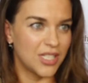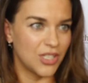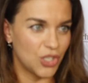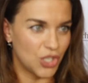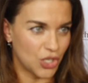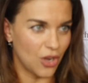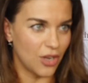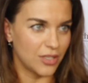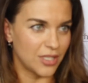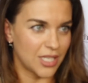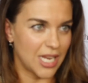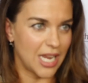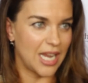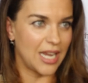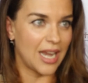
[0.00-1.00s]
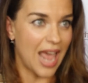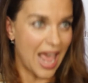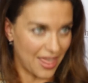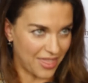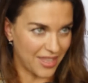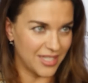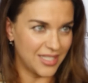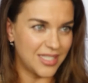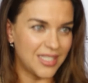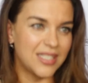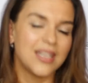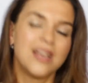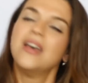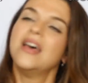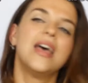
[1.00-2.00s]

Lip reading: and shot in Athens.